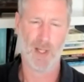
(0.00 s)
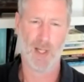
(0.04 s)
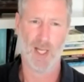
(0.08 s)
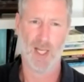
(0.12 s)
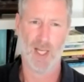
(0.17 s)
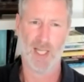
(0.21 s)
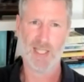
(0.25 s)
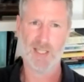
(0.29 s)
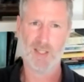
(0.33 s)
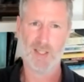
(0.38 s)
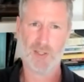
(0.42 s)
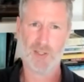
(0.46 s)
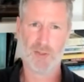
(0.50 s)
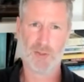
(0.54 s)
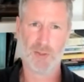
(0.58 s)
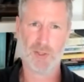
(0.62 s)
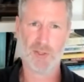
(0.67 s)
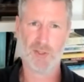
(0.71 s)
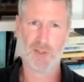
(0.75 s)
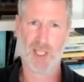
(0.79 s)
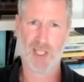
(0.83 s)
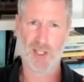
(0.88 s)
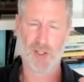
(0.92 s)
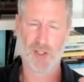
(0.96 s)
And
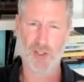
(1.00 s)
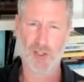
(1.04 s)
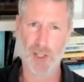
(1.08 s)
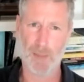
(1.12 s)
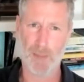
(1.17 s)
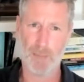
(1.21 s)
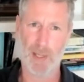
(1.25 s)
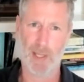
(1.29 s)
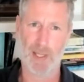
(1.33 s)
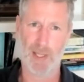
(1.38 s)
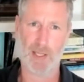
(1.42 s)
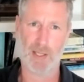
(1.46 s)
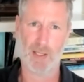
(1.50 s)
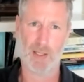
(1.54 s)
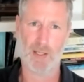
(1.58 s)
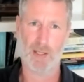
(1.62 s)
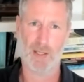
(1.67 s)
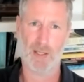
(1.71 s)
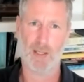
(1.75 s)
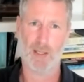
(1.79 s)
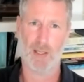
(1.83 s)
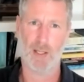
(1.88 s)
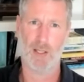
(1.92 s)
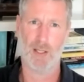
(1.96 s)
industries like shipping,
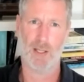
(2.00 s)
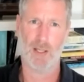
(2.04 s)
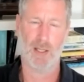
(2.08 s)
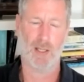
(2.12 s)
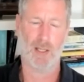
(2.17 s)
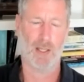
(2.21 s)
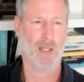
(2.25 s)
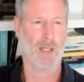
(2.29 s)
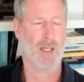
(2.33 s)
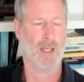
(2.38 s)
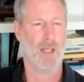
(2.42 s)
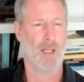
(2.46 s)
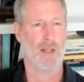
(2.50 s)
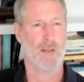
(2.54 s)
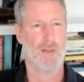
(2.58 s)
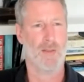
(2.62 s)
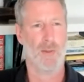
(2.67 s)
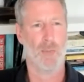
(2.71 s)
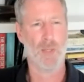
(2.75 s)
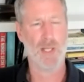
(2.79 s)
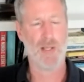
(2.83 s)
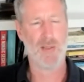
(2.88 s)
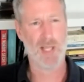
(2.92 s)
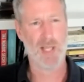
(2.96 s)
that
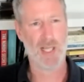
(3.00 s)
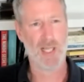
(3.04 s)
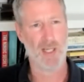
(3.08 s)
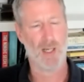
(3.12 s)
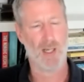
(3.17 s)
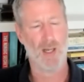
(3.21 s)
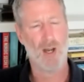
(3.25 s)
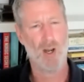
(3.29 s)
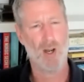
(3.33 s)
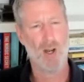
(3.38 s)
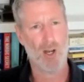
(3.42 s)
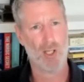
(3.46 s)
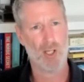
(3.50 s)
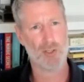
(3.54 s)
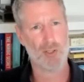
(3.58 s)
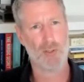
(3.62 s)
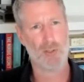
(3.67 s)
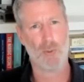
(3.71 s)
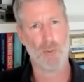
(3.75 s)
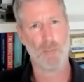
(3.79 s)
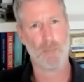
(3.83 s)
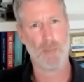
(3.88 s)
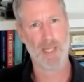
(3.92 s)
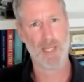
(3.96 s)
we think are hard
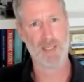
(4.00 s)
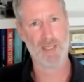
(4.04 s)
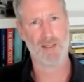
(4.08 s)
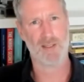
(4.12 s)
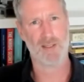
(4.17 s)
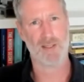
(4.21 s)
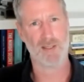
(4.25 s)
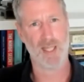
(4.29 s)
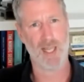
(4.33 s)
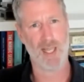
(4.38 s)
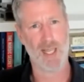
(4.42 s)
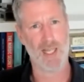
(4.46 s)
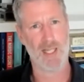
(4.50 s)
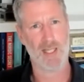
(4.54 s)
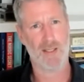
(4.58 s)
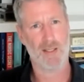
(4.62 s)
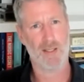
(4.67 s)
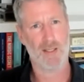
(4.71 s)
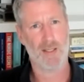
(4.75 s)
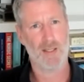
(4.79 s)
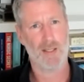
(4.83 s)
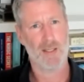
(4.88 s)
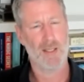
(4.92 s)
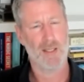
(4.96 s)
to abate today,
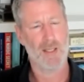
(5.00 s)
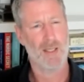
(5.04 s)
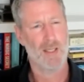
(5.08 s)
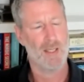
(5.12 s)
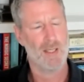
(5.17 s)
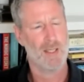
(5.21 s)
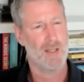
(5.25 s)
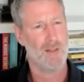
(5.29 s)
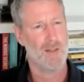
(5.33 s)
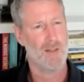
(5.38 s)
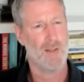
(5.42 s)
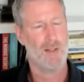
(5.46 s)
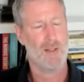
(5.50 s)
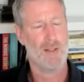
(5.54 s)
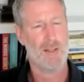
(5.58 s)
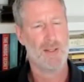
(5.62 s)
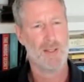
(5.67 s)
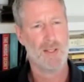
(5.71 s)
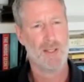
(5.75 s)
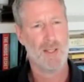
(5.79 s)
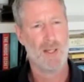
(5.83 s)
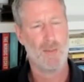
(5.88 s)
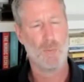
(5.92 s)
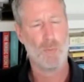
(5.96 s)

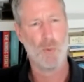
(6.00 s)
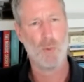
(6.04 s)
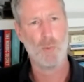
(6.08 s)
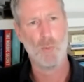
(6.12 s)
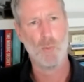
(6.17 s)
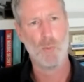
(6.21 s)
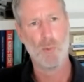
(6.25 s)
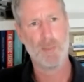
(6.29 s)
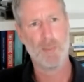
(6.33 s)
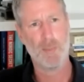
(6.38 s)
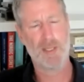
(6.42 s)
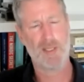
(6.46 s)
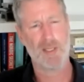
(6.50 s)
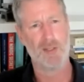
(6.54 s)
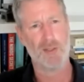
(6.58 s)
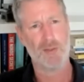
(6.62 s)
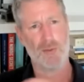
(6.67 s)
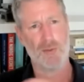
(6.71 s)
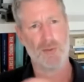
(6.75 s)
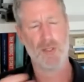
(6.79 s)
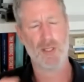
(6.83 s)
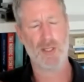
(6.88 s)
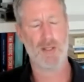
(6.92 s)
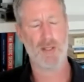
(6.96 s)
will be
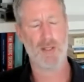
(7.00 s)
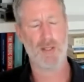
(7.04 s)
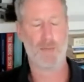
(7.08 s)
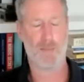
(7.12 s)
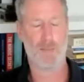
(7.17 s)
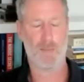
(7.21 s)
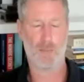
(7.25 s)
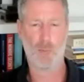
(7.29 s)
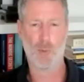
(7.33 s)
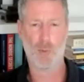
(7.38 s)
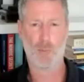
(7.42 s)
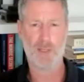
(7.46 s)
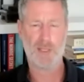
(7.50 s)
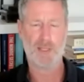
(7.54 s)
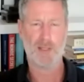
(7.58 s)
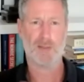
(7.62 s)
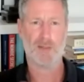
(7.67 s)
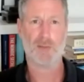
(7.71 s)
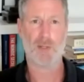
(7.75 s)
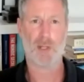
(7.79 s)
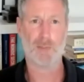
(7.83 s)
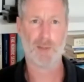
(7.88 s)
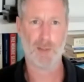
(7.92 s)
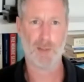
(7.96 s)

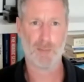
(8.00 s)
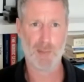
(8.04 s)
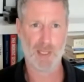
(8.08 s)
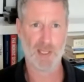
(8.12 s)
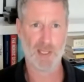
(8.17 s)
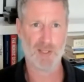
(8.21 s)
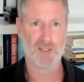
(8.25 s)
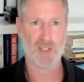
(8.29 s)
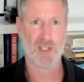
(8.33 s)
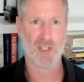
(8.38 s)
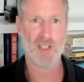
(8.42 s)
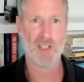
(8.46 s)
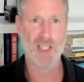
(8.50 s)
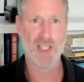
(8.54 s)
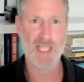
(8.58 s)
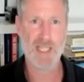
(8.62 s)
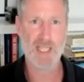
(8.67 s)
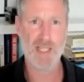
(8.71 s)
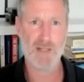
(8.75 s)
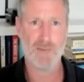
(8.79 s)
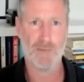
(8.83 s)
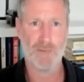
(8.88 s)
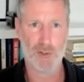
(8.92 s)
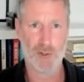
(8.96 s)
disrupted because the
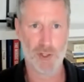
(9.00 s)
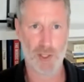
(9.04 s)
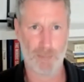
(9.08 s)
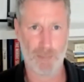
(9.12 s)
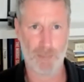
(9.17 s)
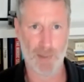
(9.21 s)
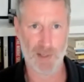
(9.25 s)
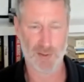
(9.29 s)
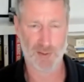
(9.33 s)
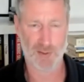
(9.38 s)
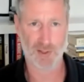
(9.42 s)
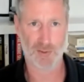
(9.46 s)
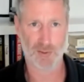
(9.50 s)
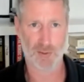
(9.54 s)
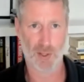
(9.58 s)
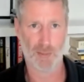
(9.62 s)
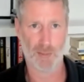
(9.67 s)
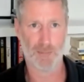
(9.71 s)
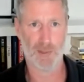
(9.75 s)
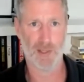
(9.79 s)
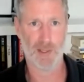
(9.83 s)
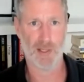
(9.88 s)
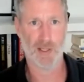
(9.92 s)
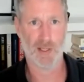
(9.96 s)
need for shipping is
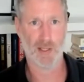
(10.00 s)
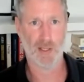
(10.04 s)
disrupted.